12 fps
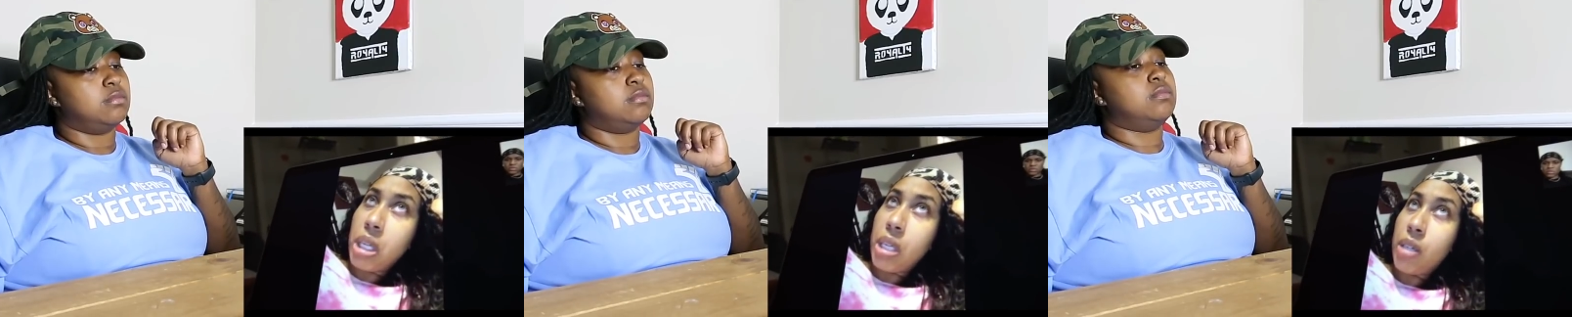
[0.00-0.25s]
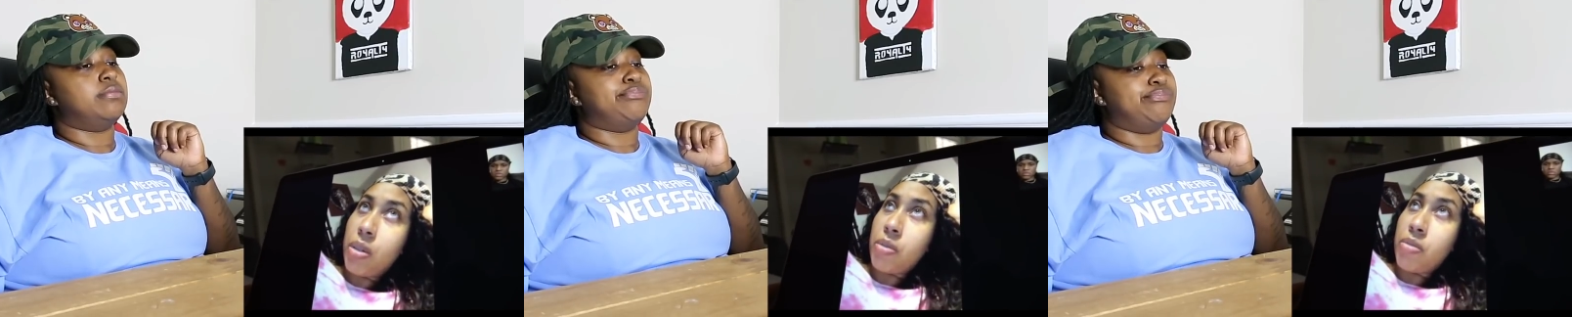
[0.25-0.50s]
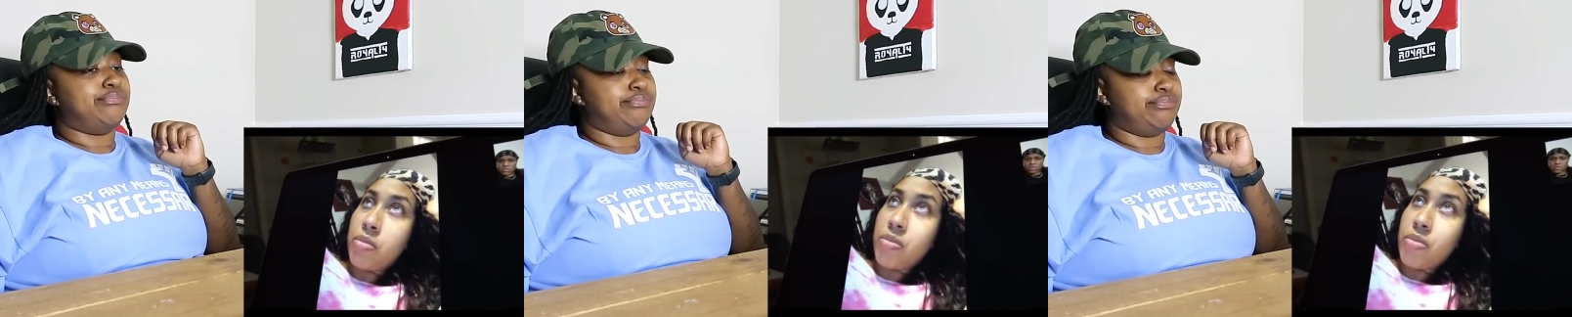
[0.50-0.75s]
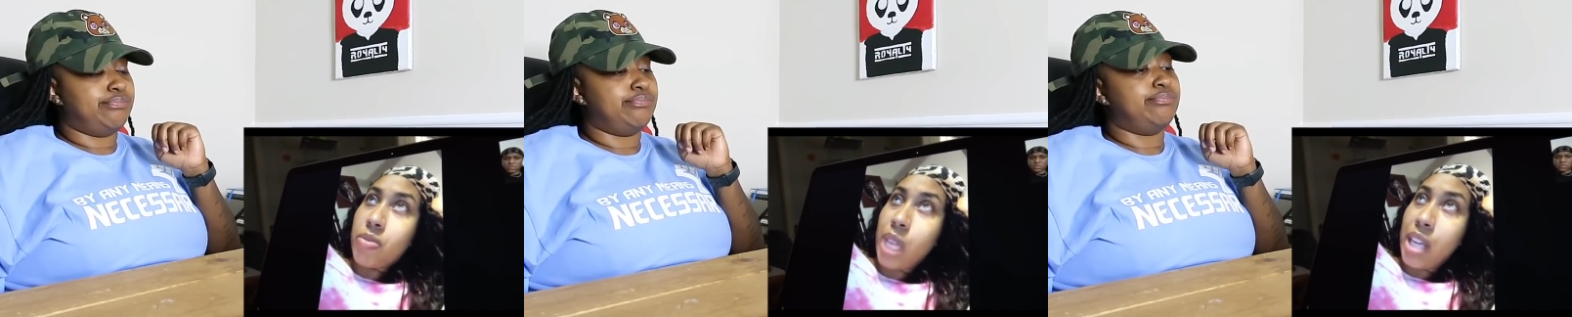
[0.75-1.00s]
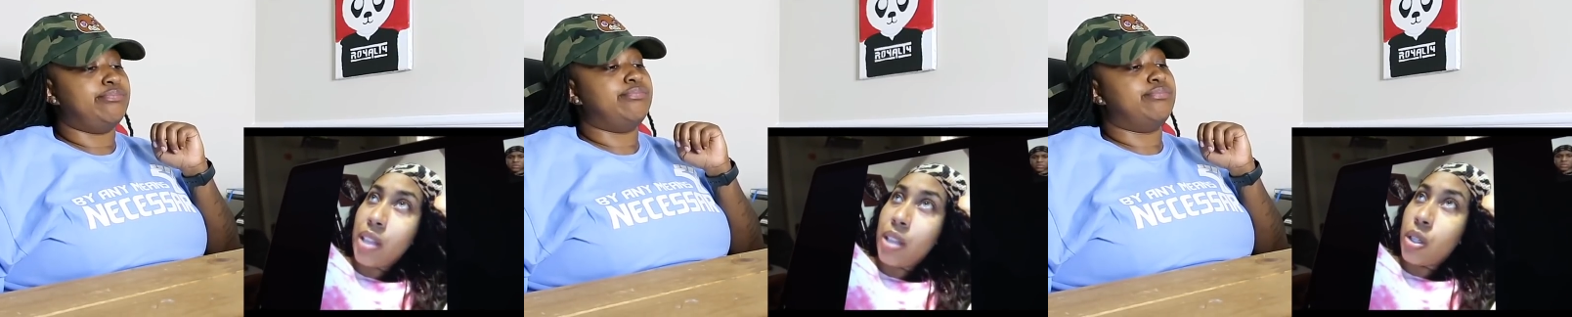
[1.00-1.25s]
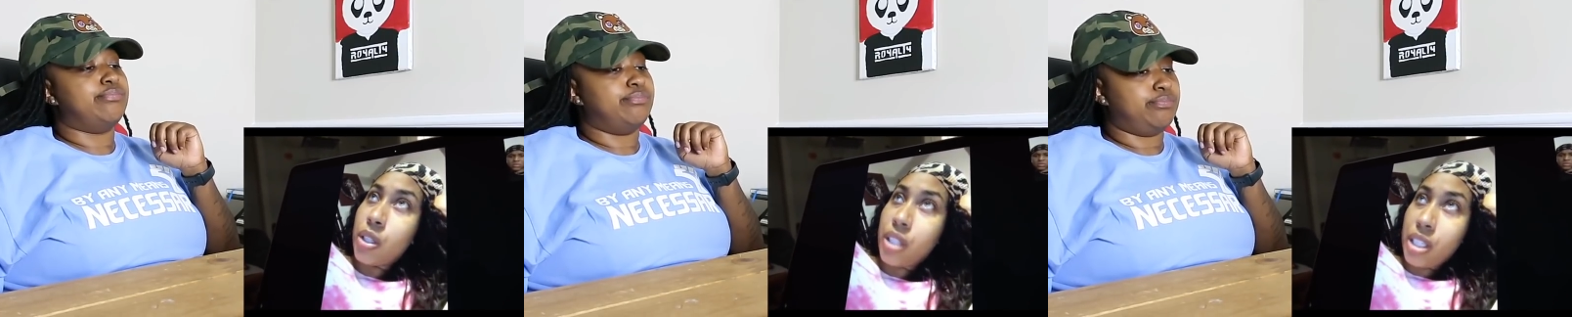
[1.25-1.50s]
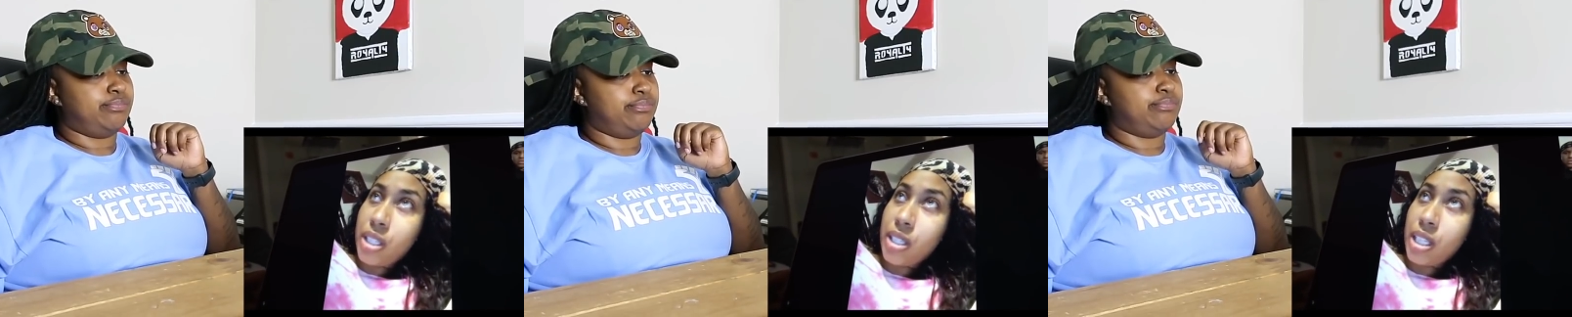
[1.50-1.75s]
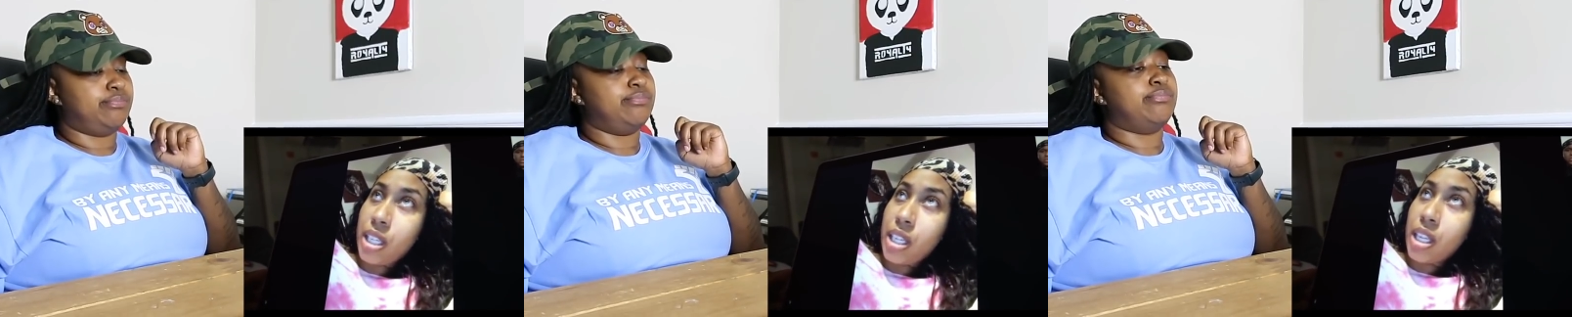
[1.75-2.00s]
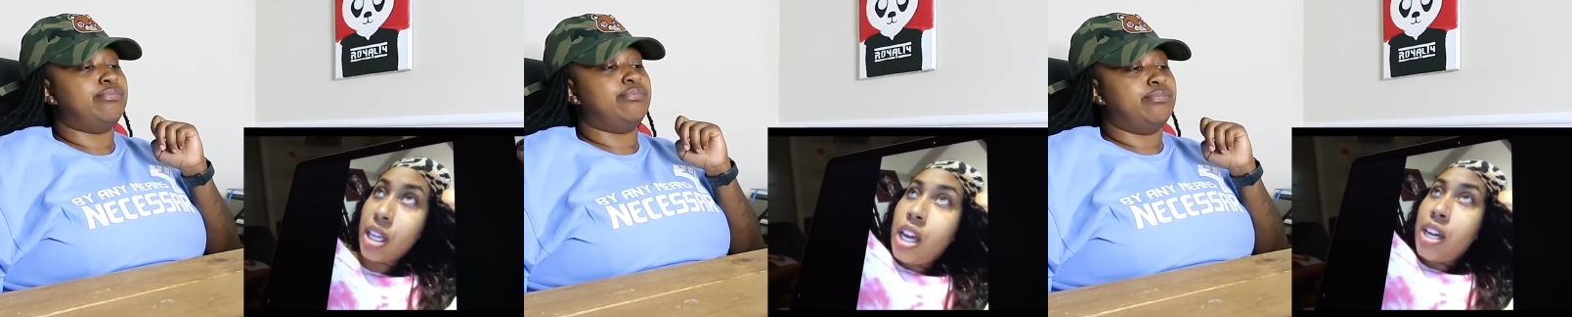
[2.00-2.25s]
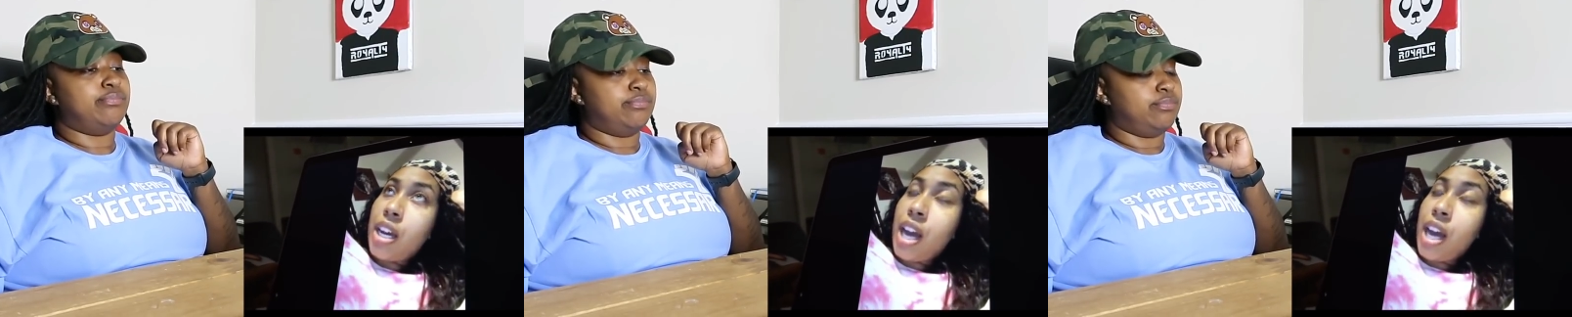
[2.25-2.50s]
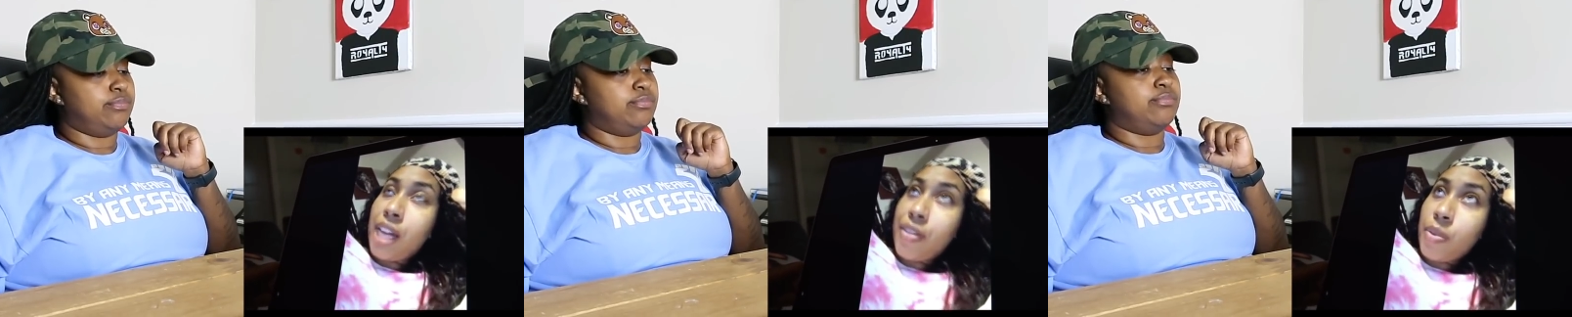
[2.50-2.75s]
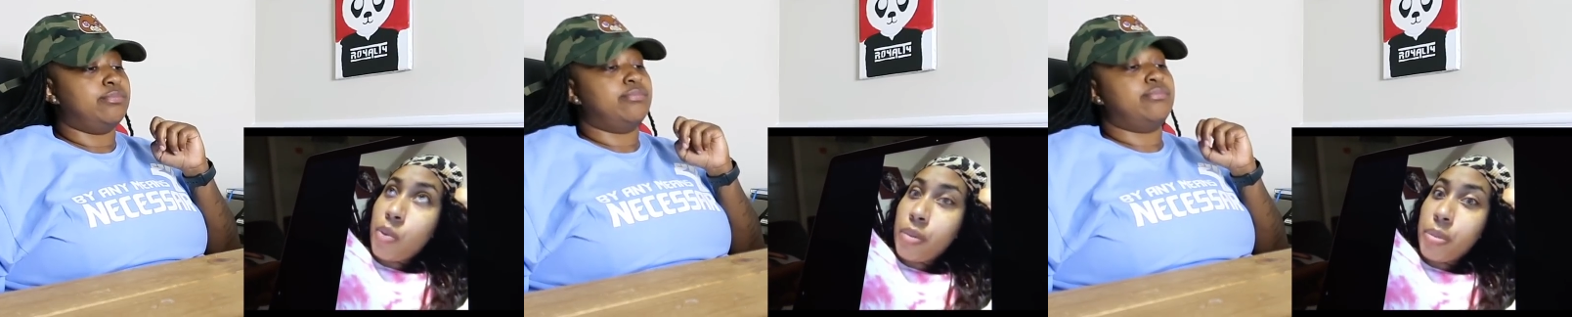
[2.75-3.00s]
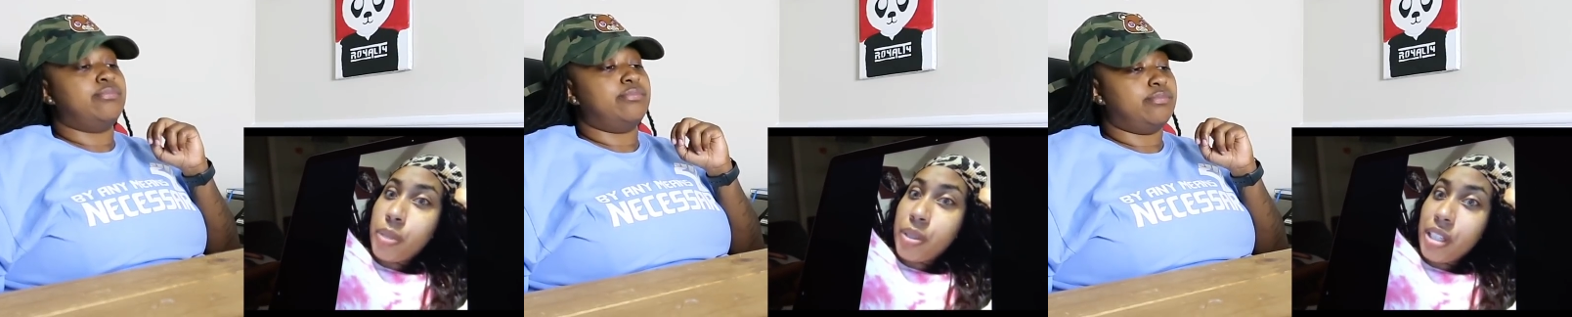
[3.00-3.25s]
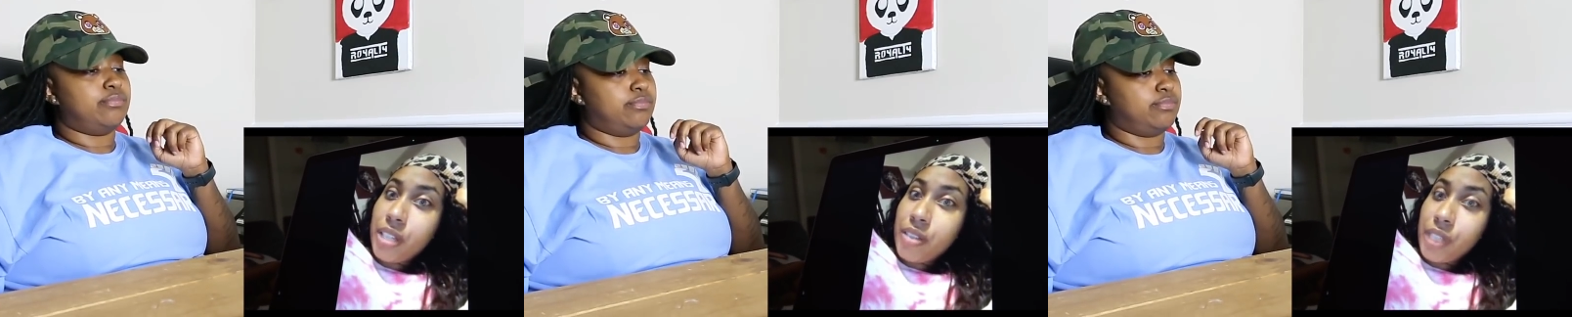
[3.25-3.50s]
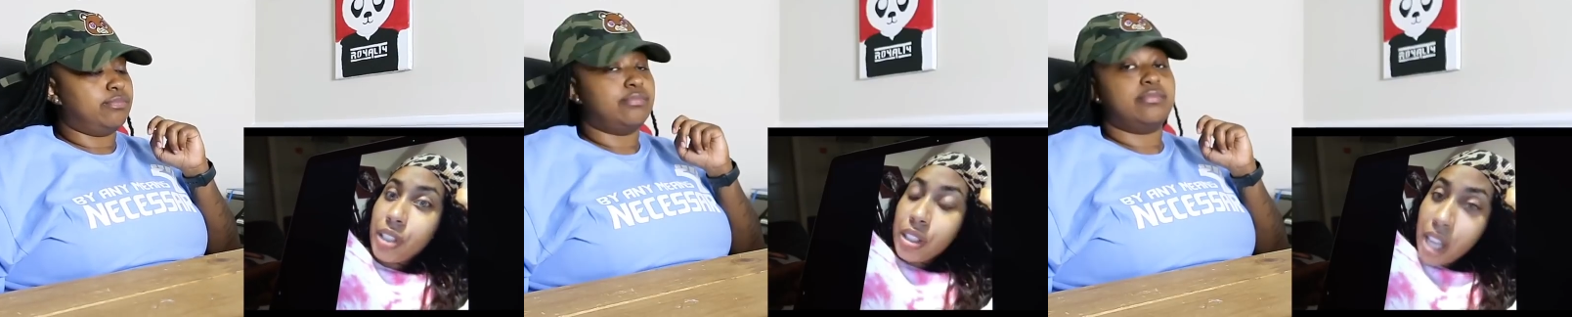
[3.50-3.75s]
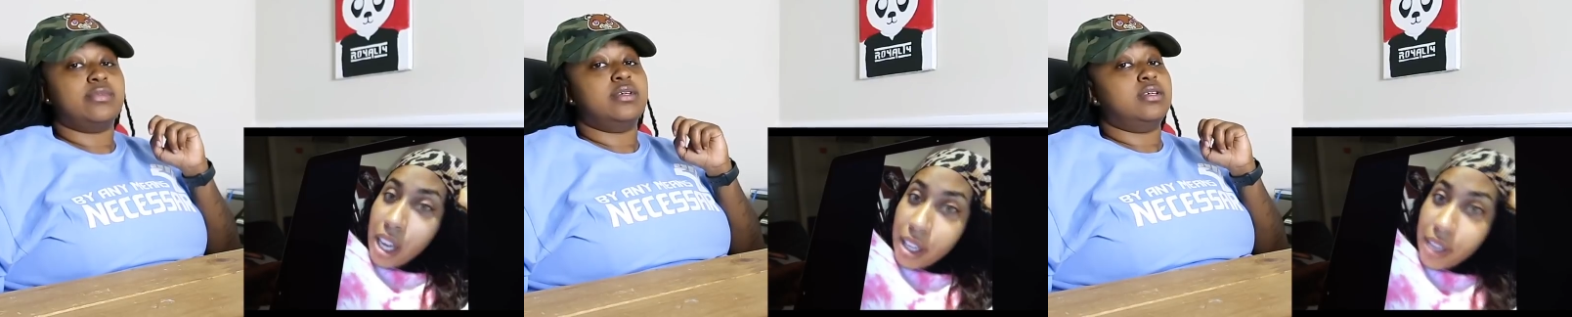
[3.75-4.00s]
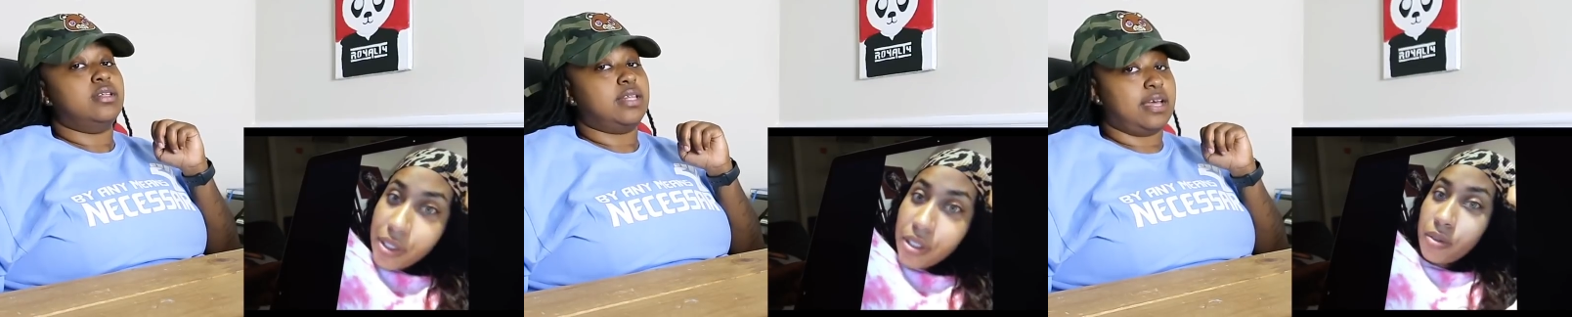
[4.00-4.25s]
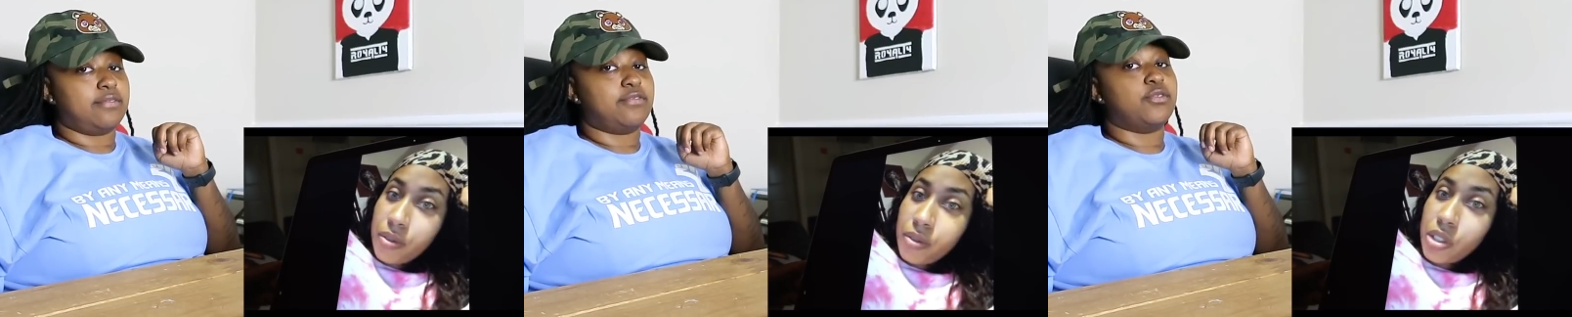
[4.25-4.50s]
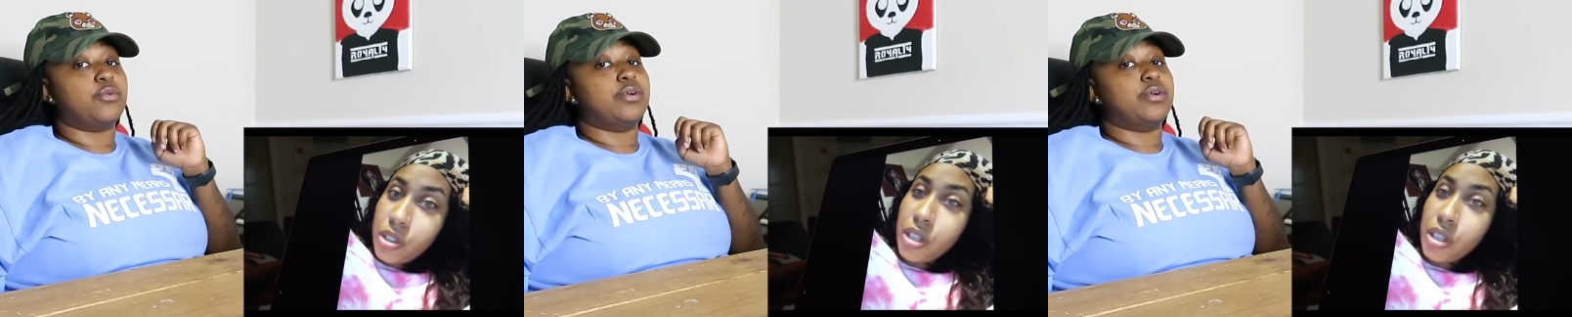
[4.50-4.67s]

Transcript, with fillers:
Speaker 1: They don't they literally see not even one percent of our lives. Like for There's real.